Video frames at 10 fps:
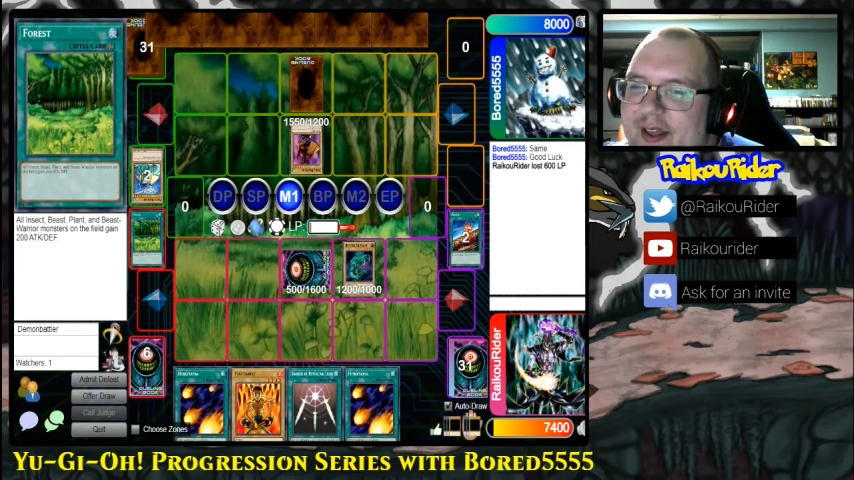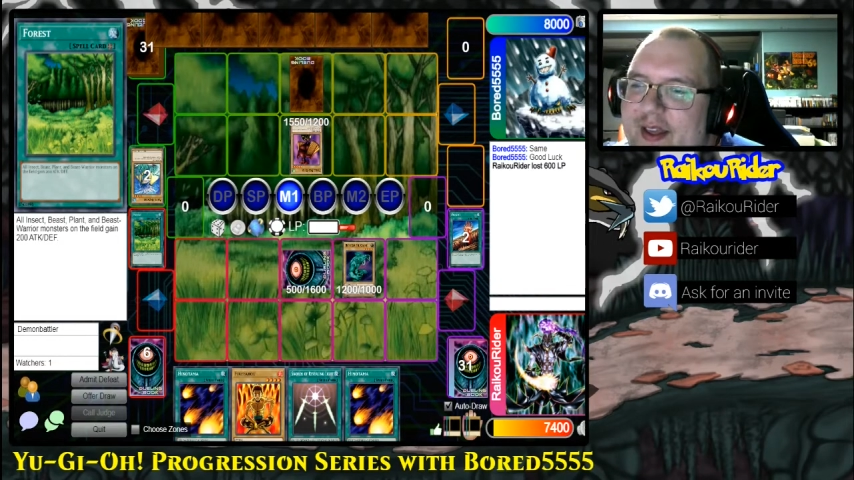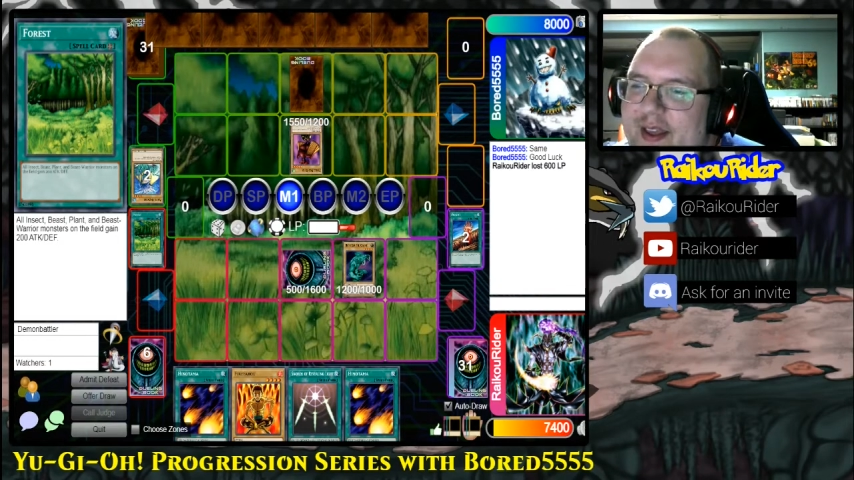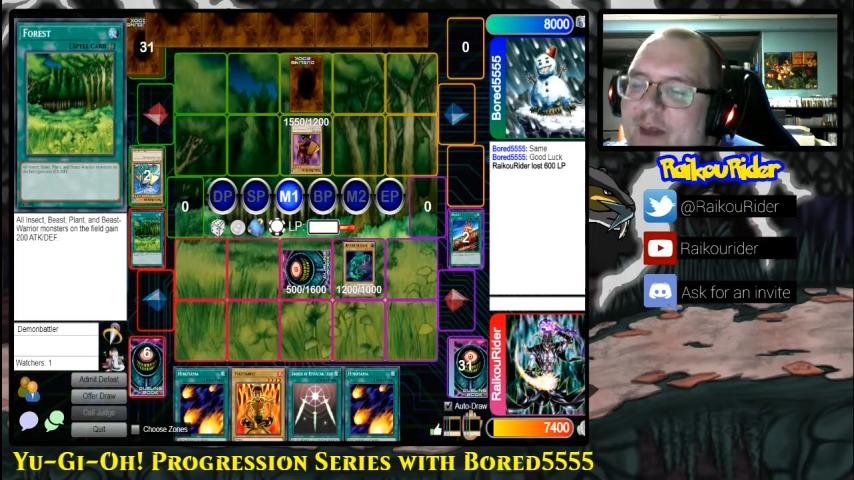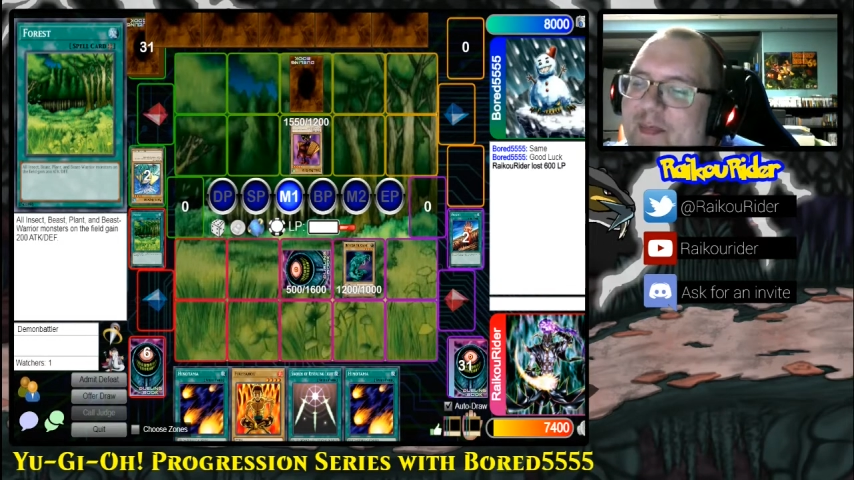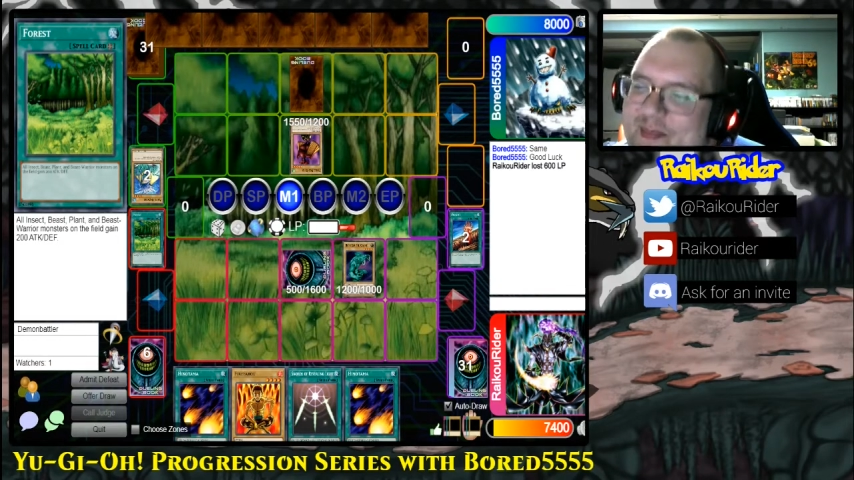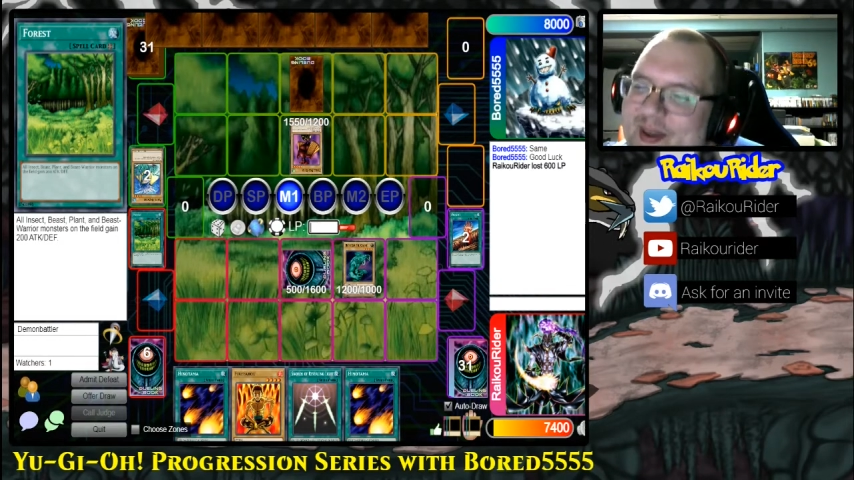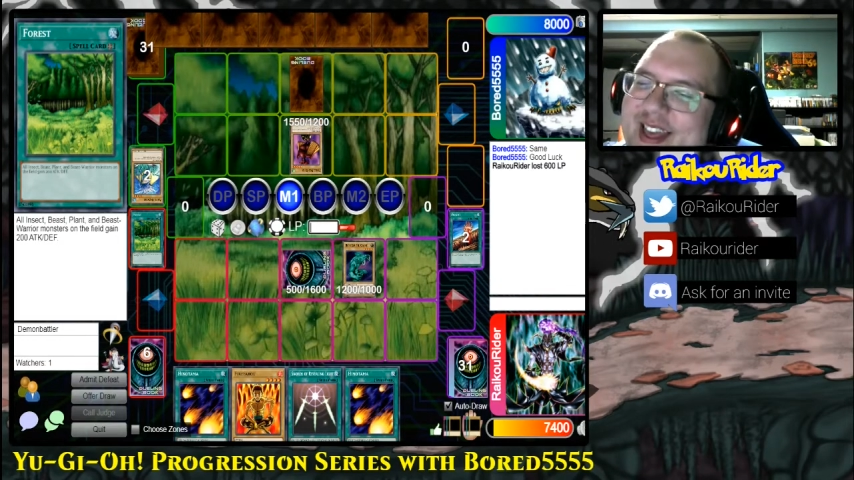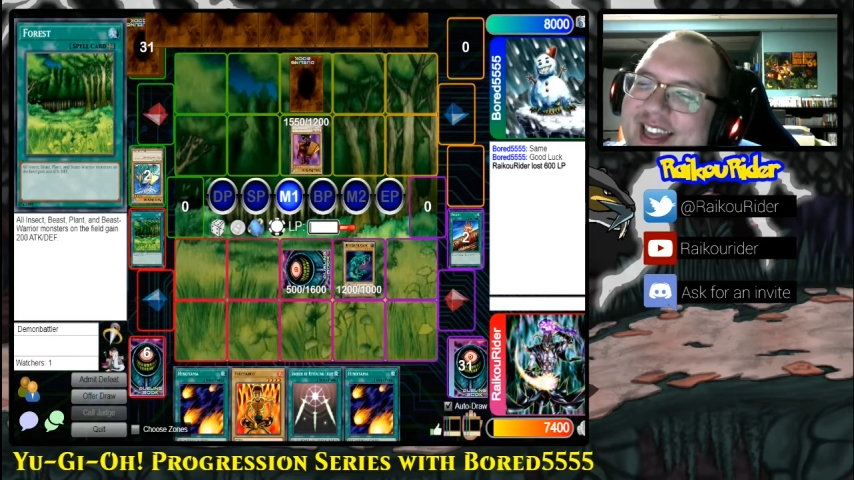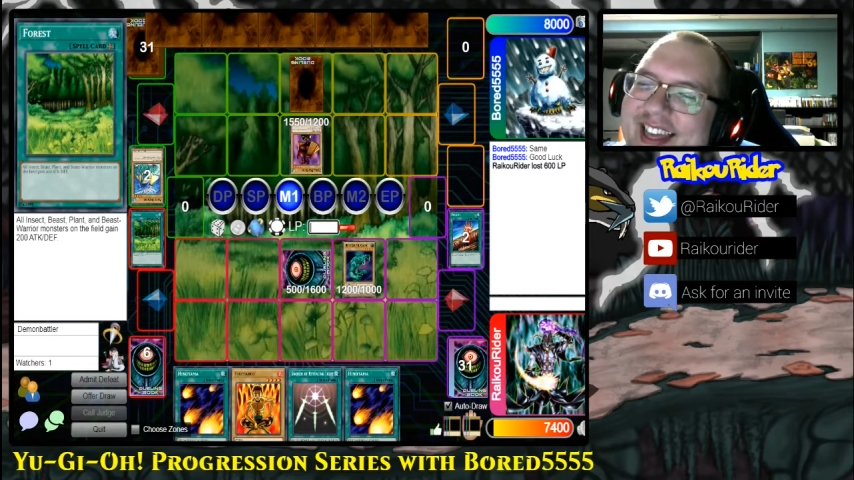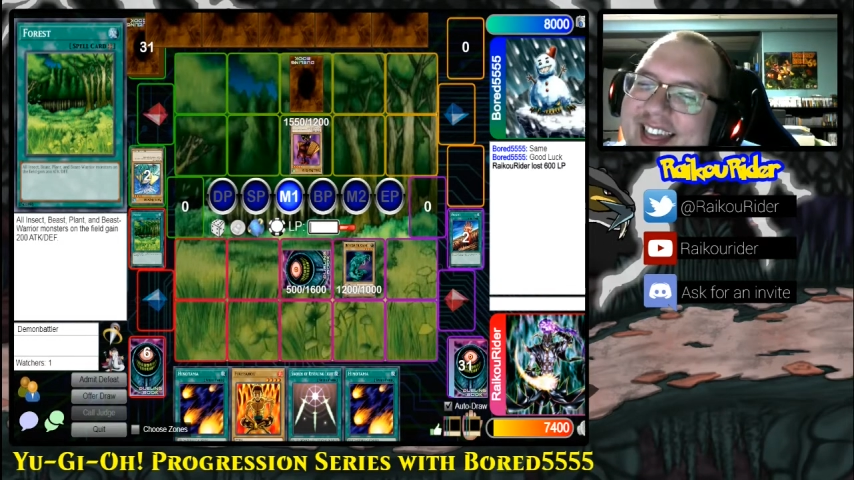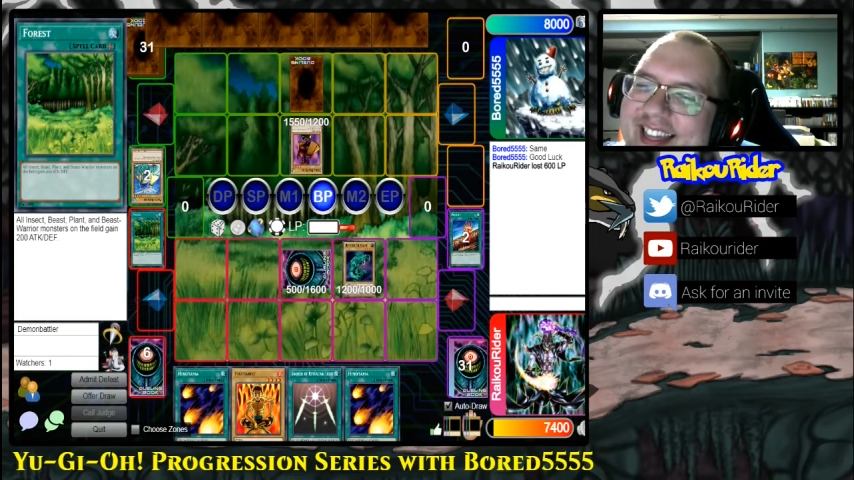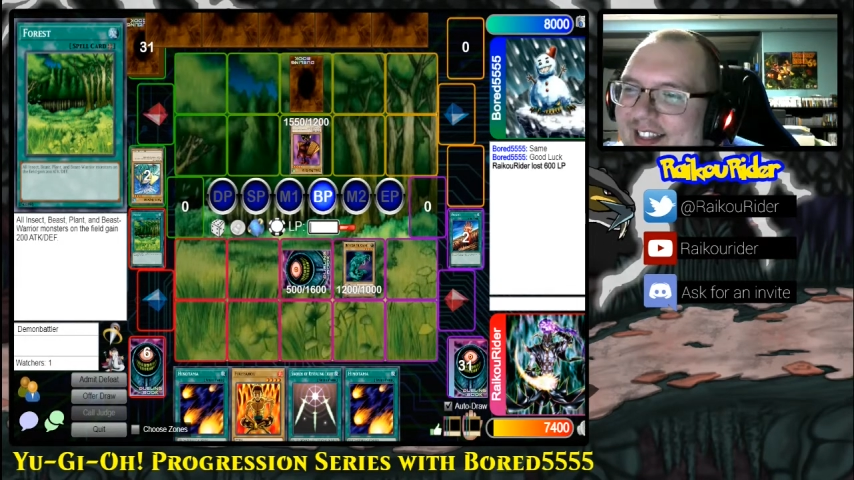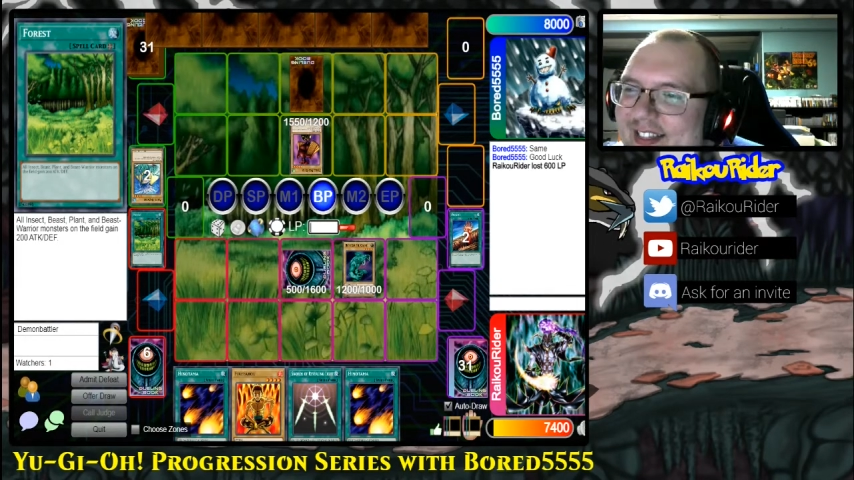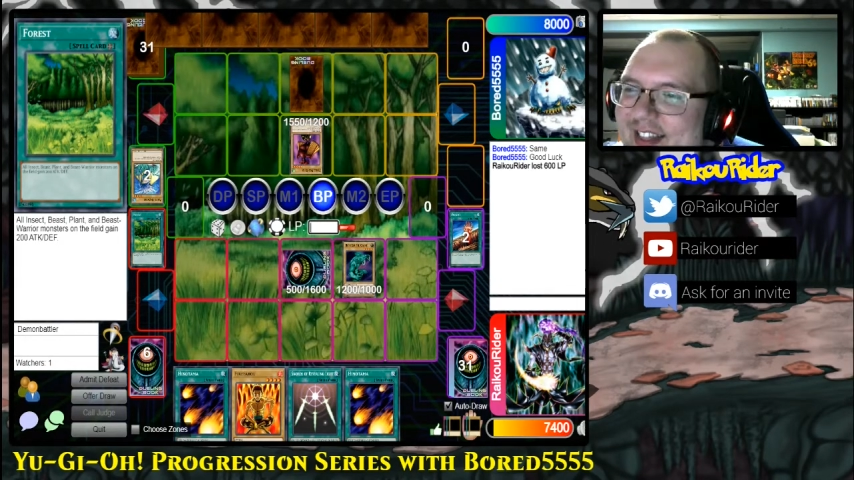Yep.
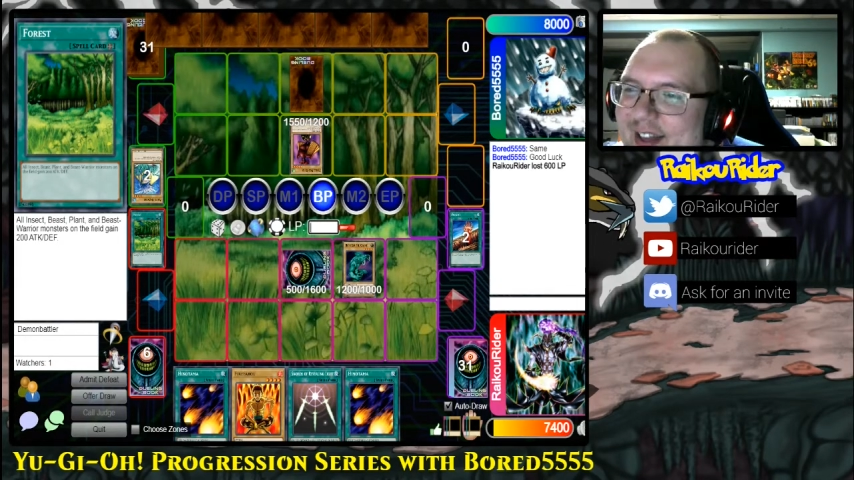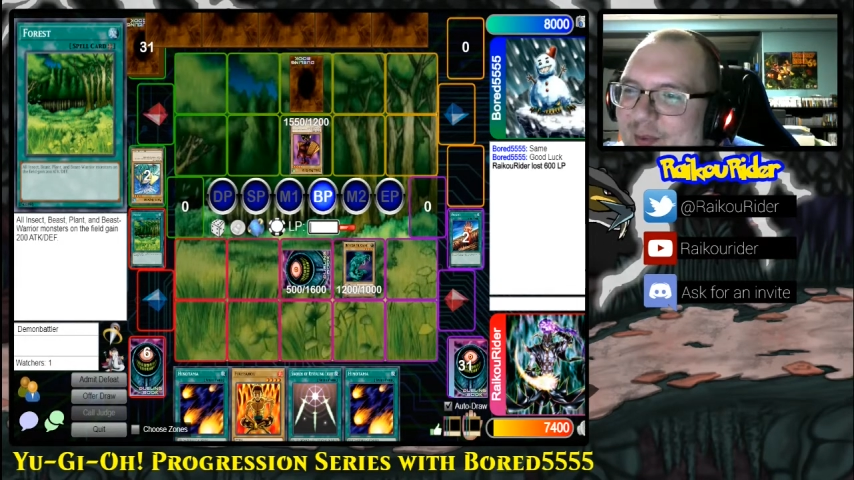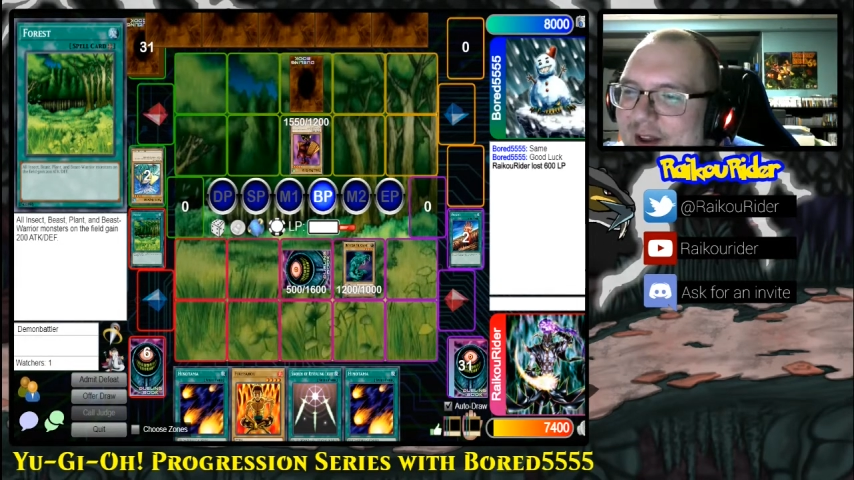That's